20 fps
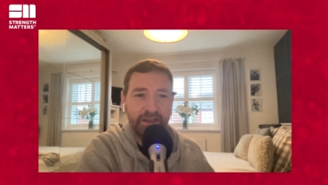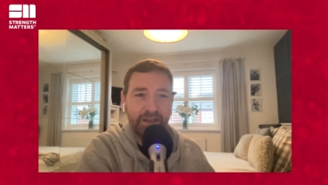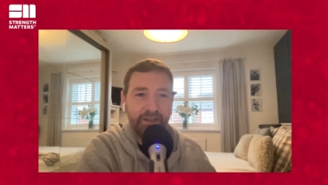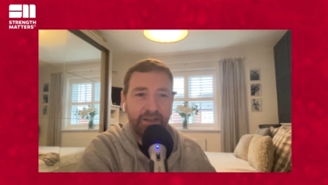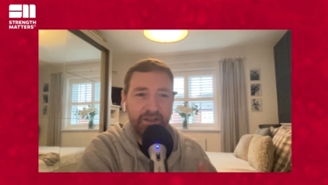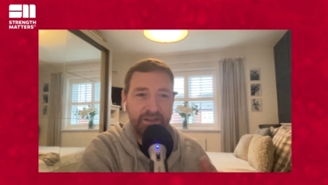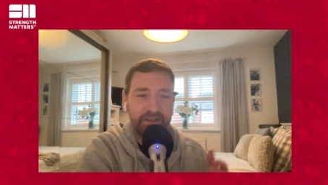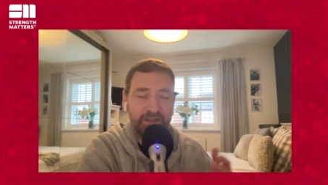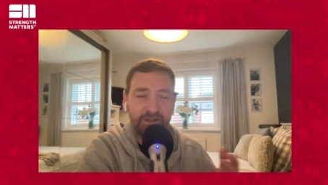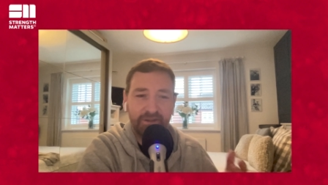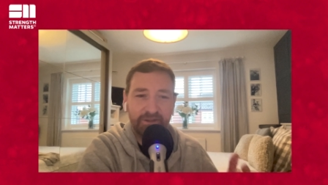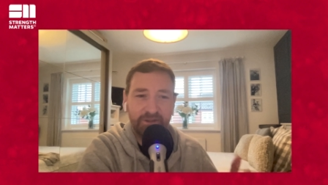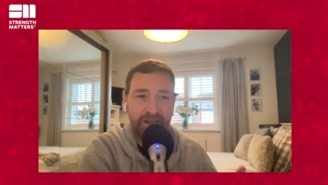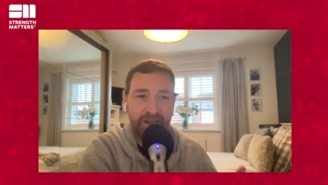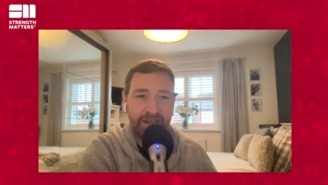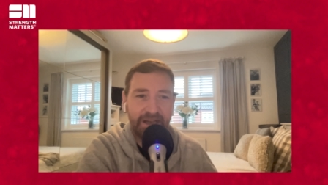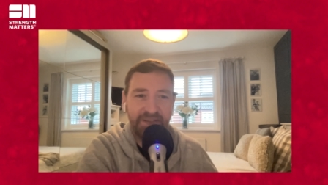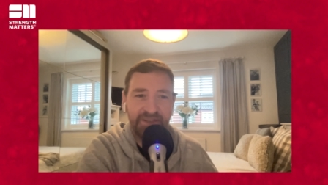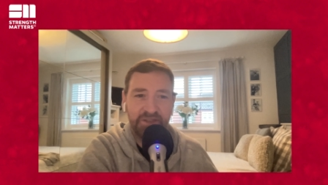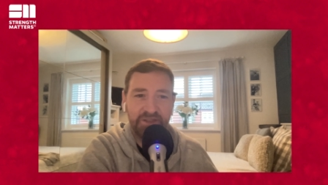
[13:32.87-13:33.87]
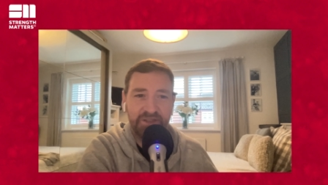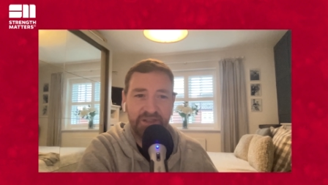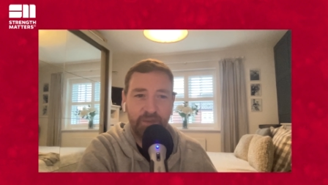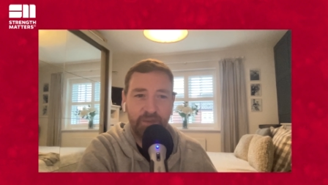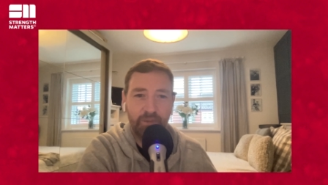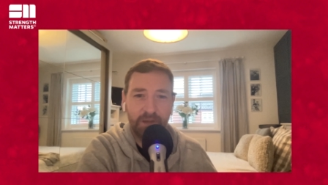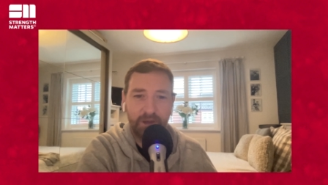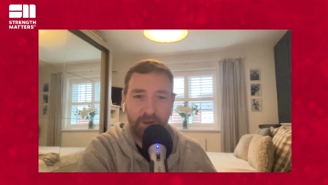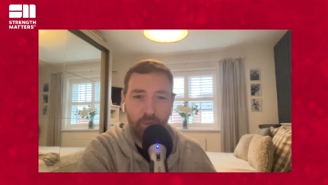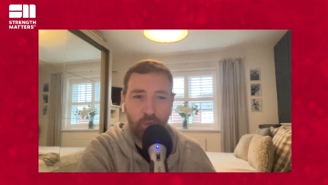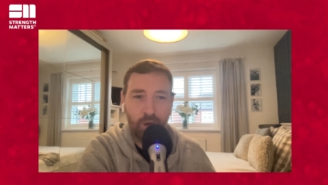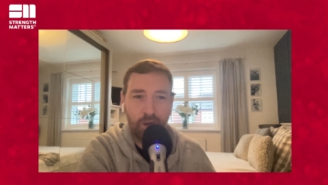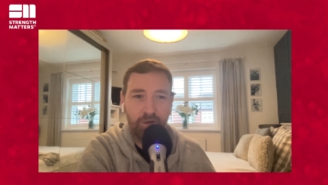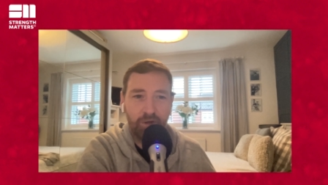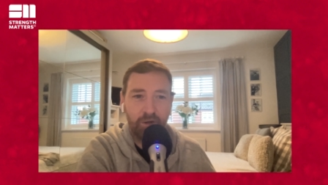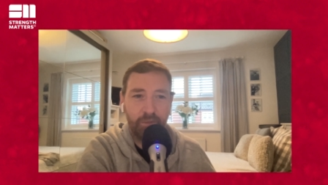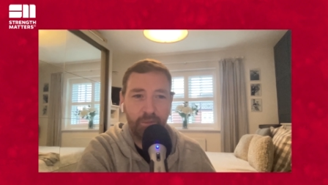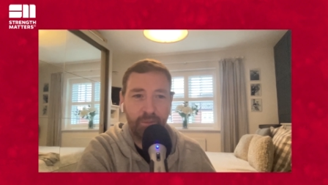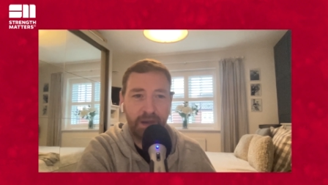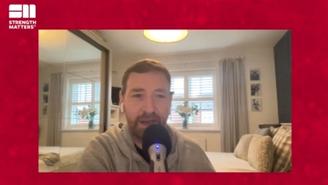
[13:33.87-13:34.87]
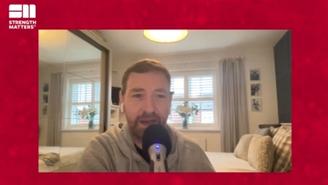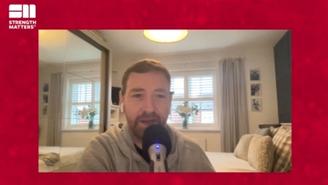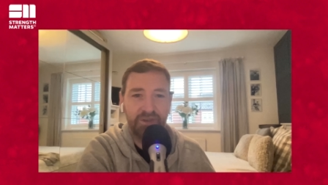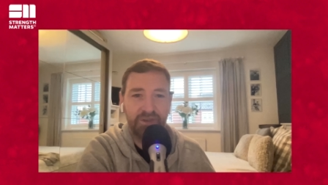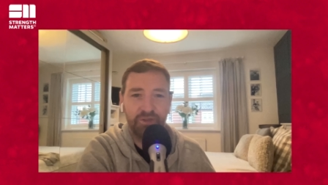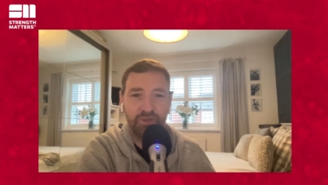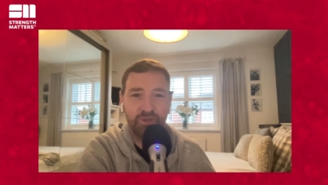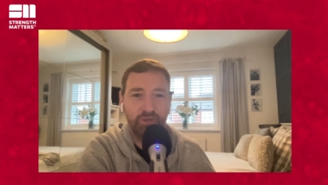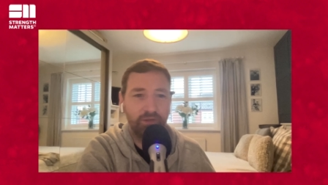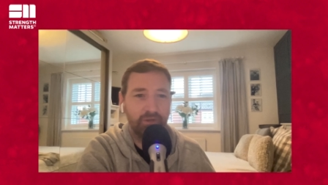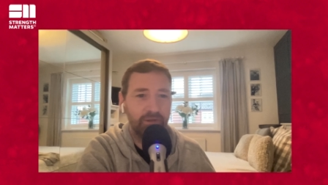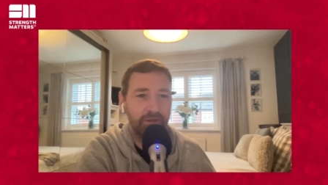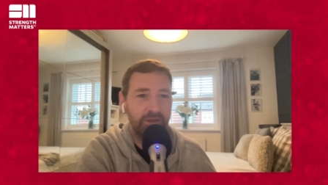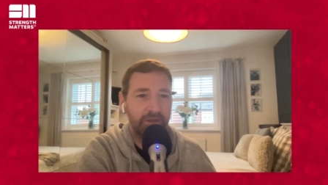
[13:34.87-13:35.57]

There's little like as you say, little welcome packs or